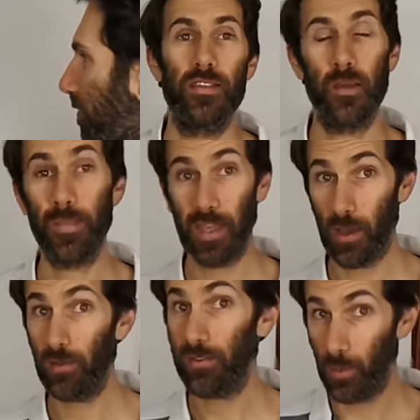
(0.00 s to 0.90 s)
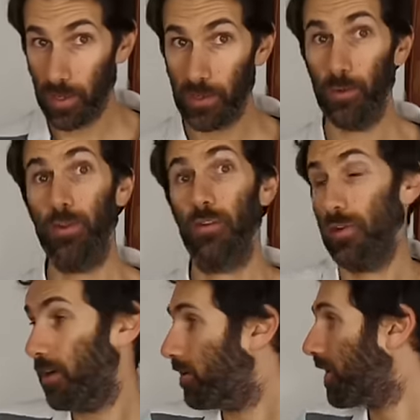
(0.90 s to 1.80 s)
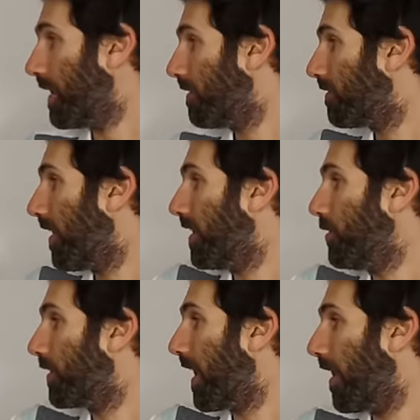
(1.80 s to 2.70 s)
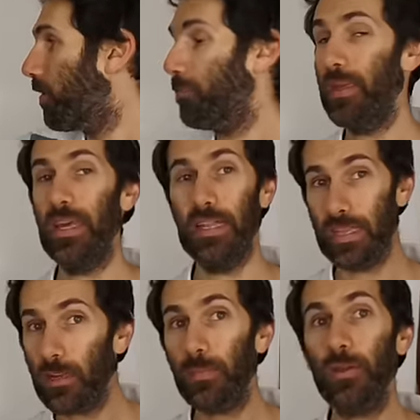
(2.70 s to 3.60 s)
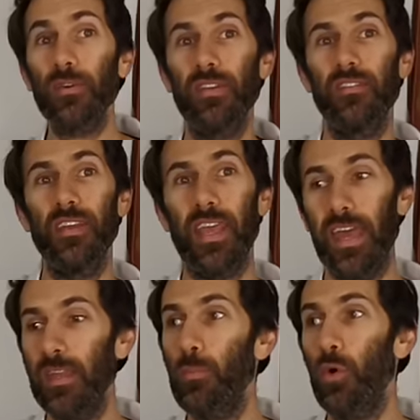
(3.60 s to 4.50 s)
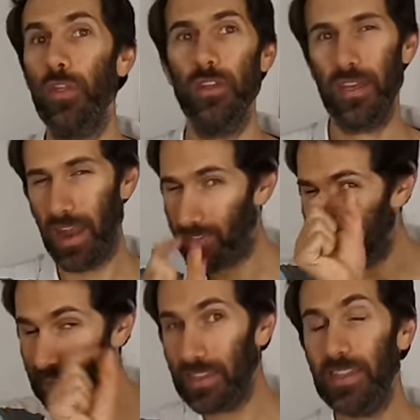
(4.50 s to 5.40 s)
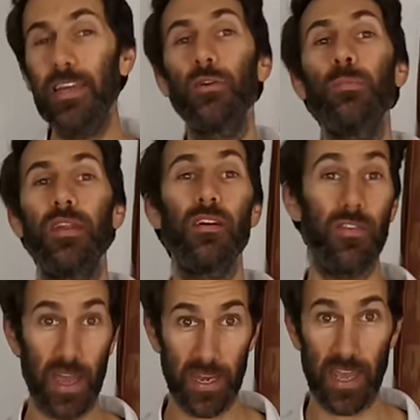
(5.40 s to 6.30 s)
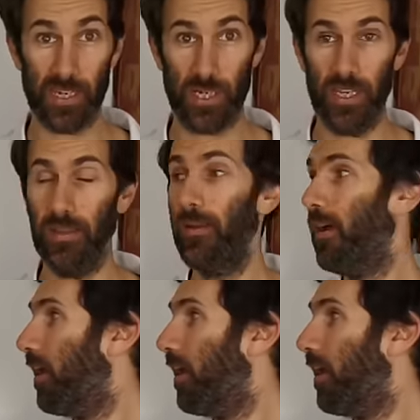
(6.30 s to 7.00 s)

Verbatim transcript: something else that we can all agree on is that you cannot be a little bit autistic any more than you can have a little bit of adhd